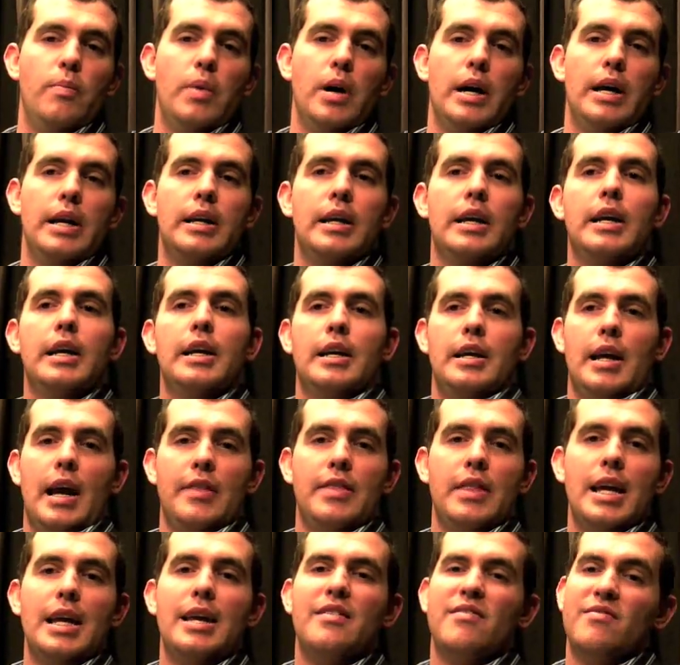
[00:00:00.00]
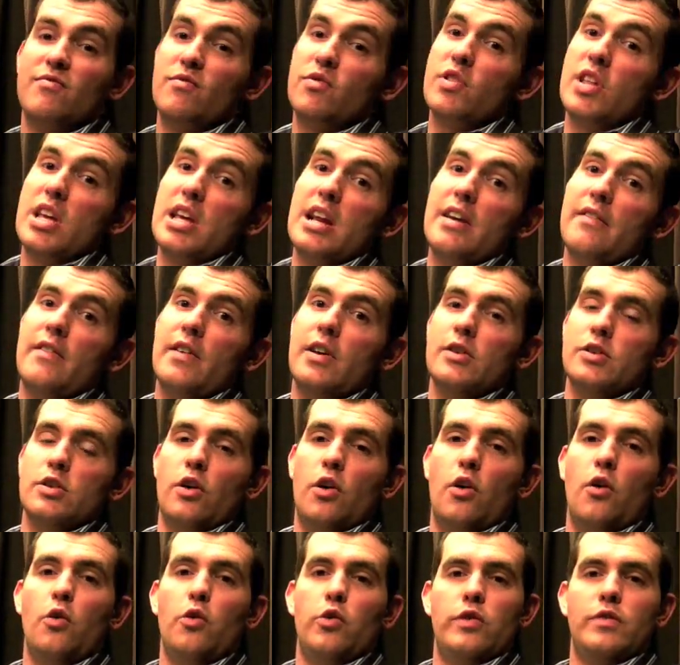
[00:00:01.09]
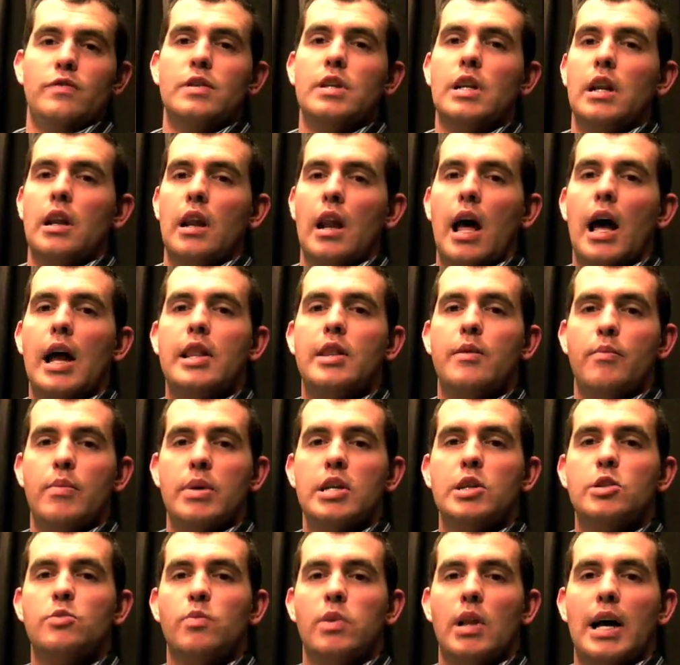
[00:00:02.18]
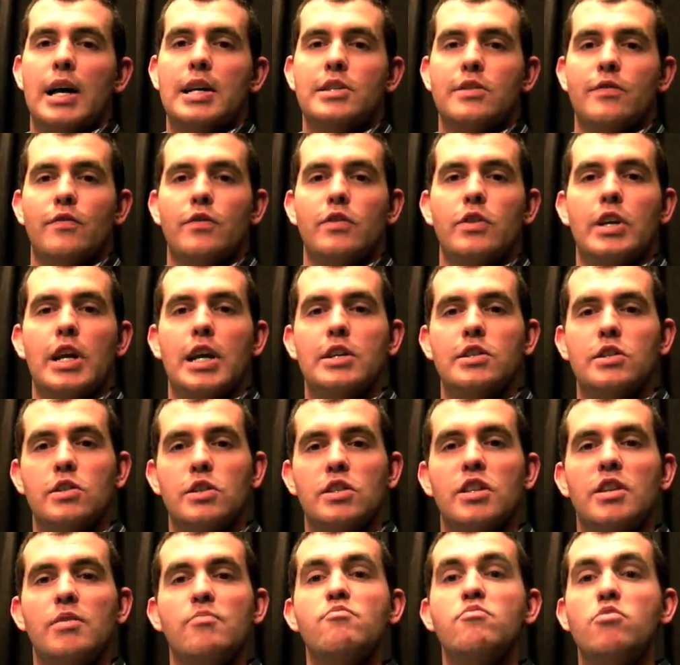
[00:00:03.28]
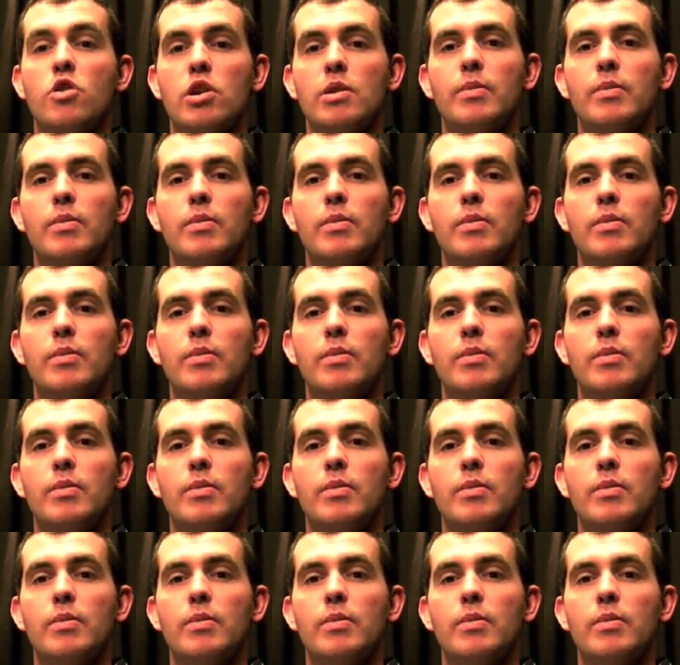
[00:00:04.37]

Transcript: But I think in the NFL as a whole, you've seen a lot of the big splash in free agency pretty